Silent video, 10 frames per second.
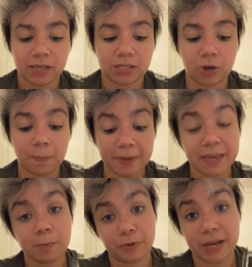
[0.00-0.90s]
So
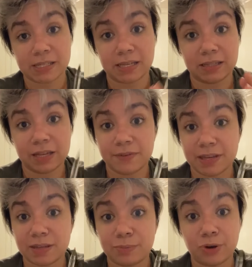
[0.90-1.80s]
being present, living
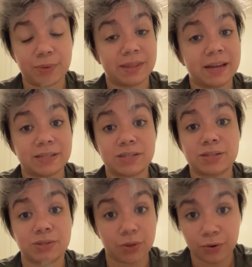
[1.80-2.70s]
in the moment, that is
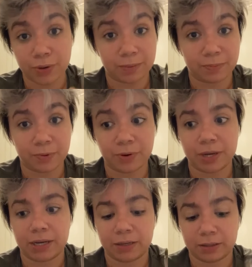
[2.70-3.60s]
so
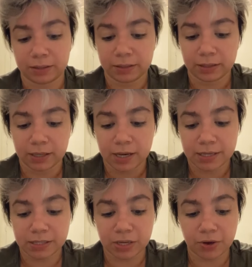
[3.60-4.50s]
important.
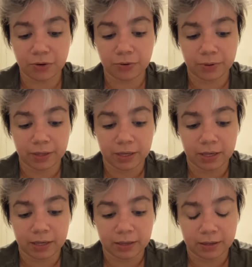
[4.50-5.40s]
So
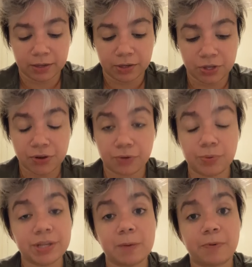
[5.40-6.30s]
you can
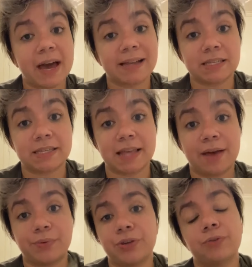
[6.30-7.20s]
really practice
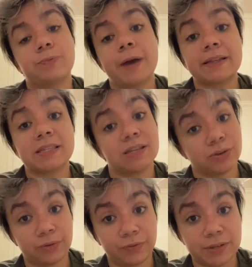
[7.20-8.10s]
that when you're practicing
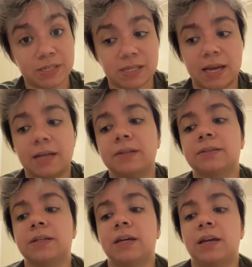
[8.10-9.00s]
your freestyle.
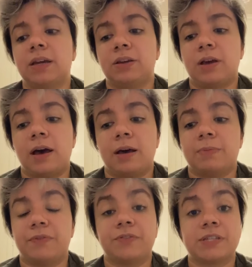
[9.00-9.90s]

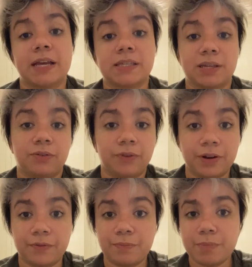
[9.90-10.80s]
If you're dancing in
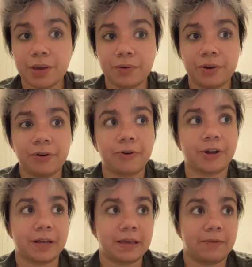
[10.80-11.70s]
front of a mirror
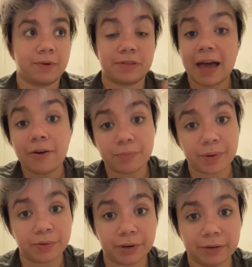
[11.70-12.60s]
or without a
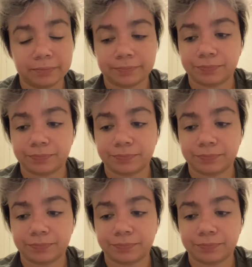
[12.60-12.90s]
mirror,